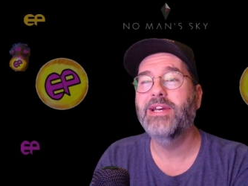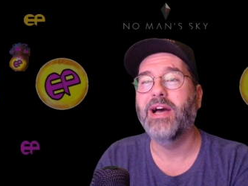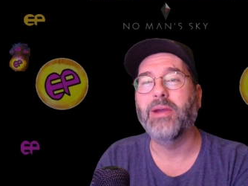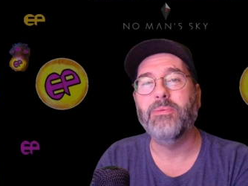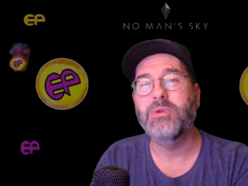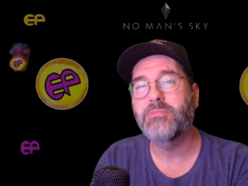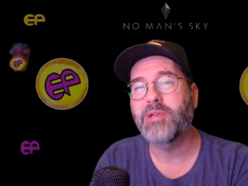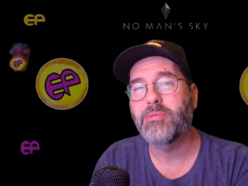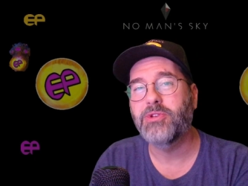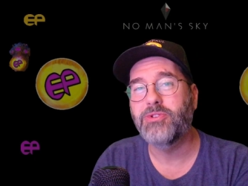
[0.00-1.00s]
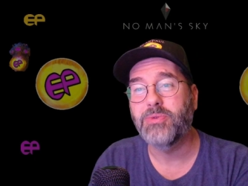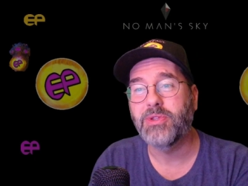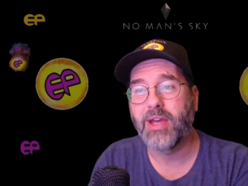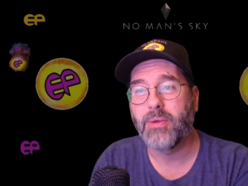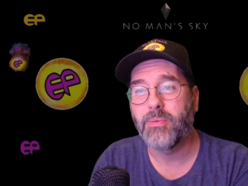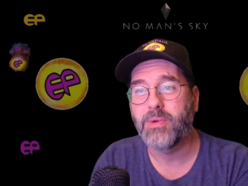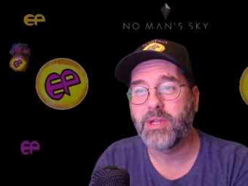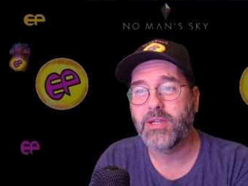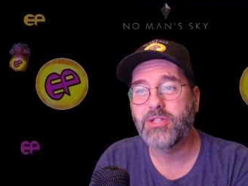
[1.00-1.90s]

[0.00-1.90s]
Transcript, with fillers: I wouldn't be able to do it that week.